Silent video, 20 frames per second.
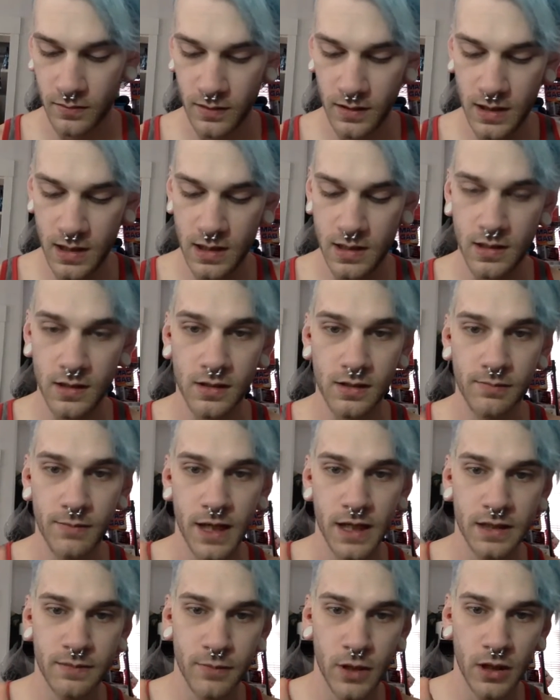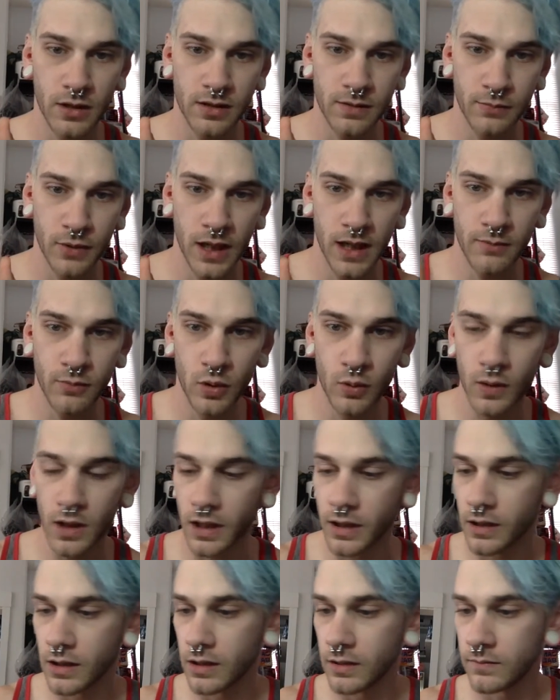the Smashbox Primer
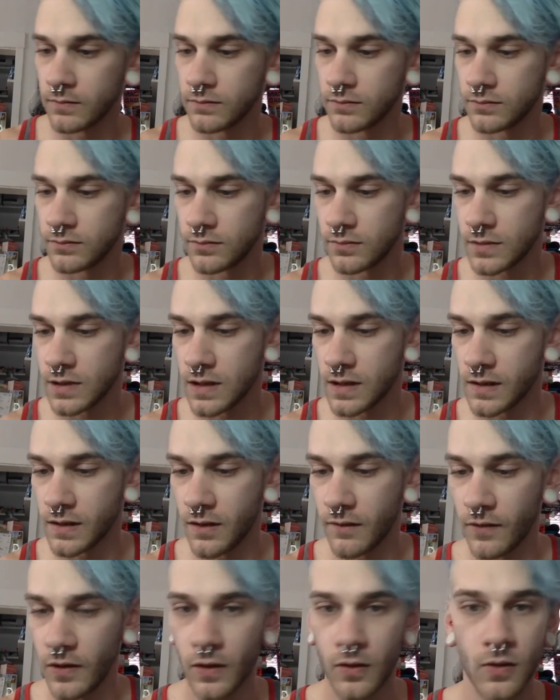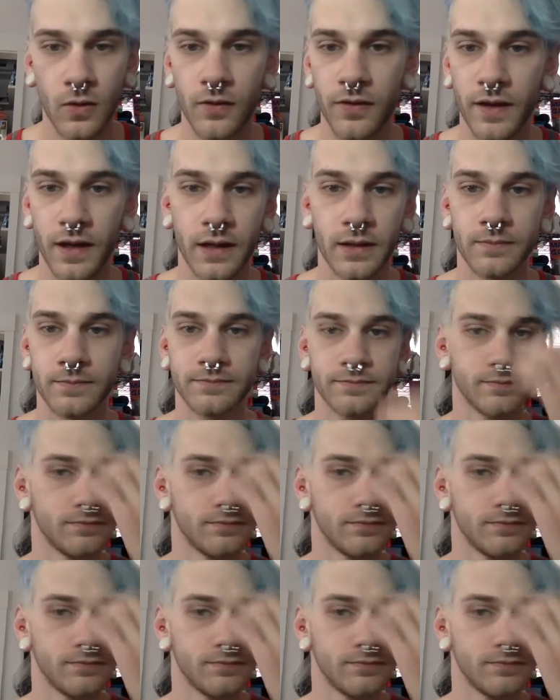Water, just over the whole thing.